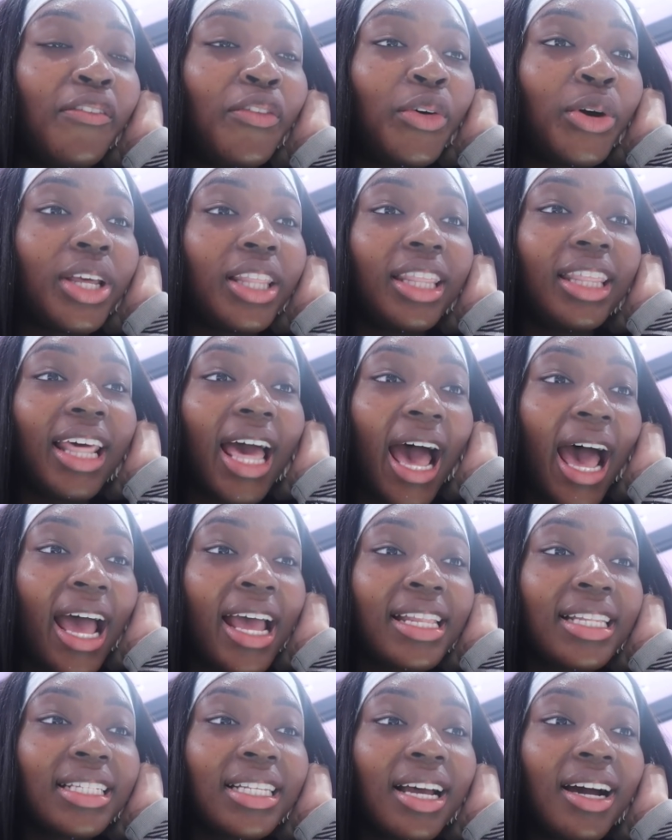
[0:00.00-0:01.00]
for
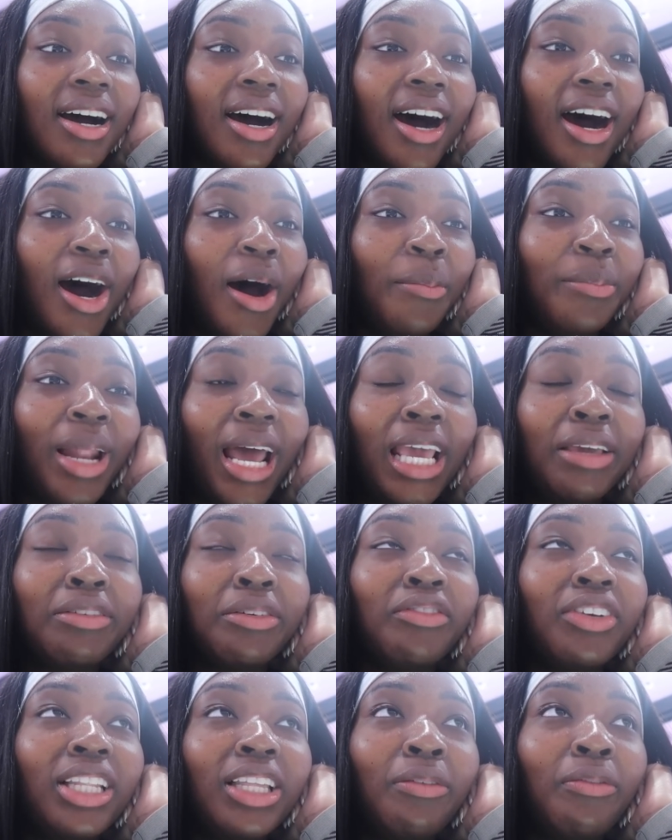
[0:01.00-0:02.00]
that um, not
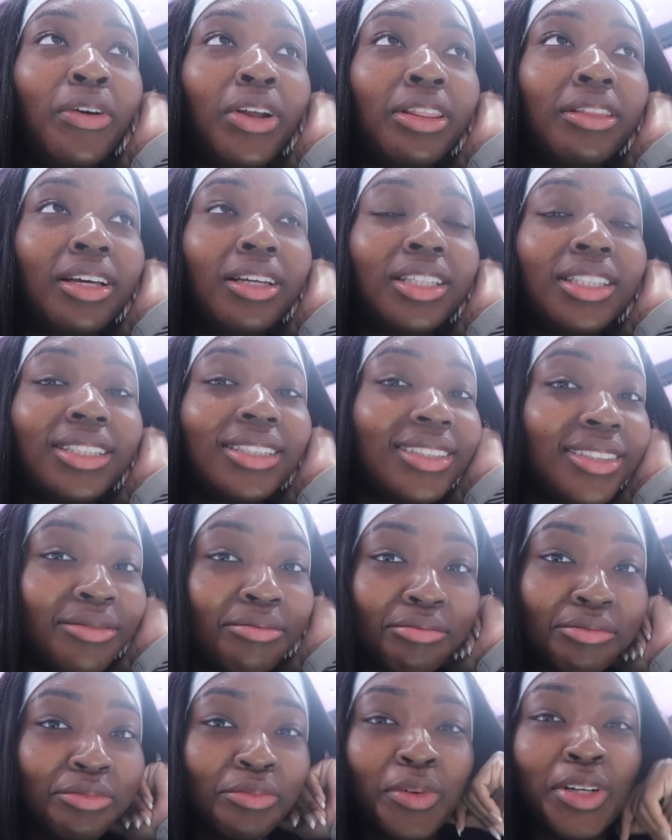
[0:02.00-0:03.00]
even really for this
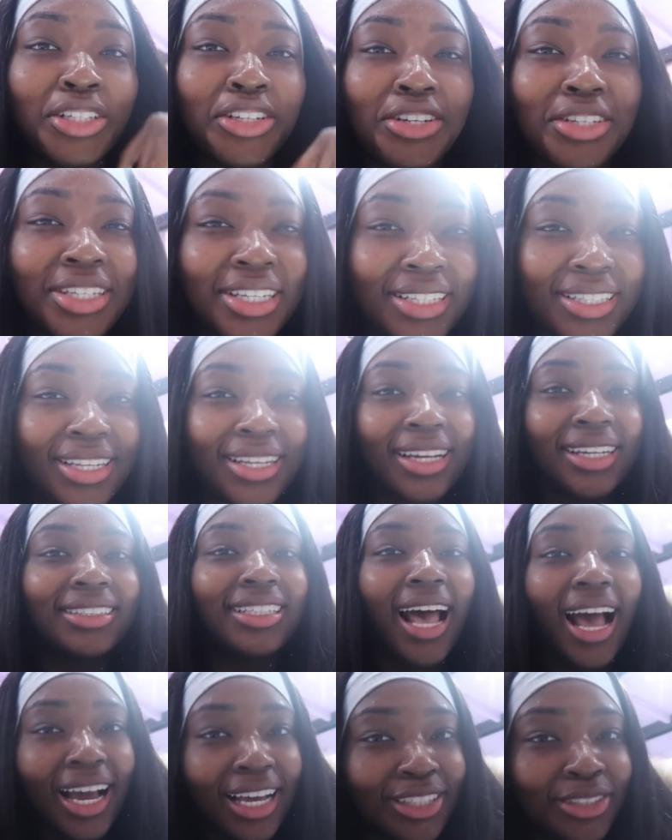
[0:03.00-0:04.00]
winter season
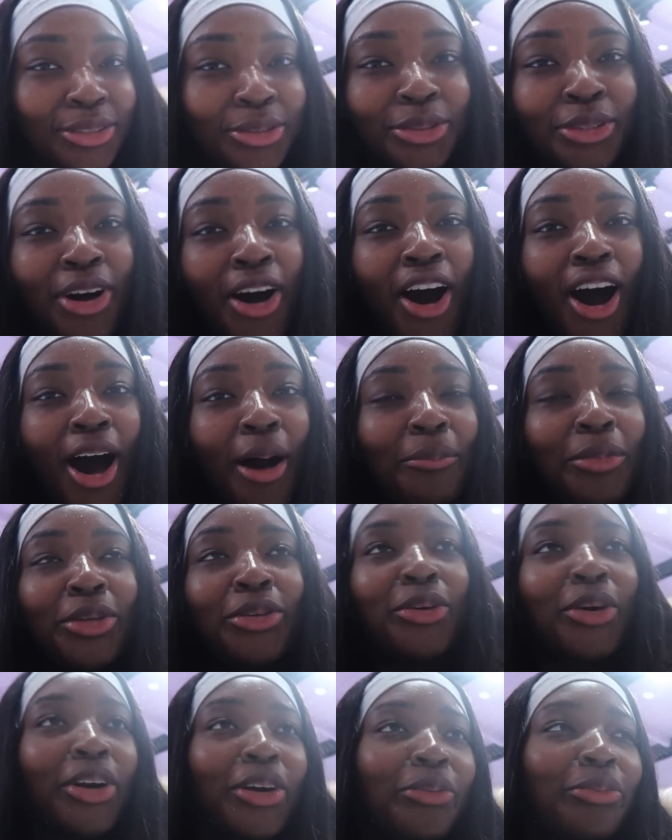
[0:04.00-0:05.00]
because I could do calm New
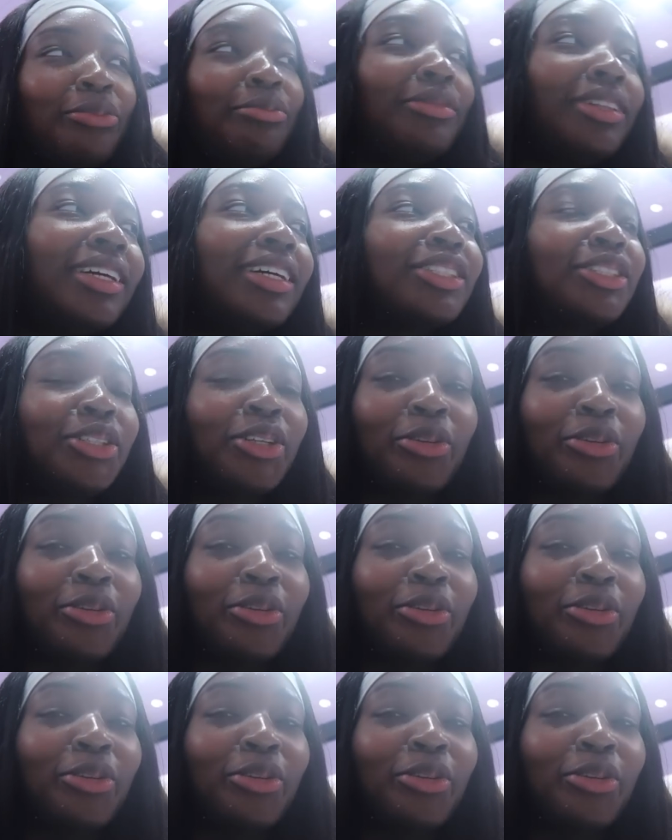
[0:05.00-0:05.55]
York looks.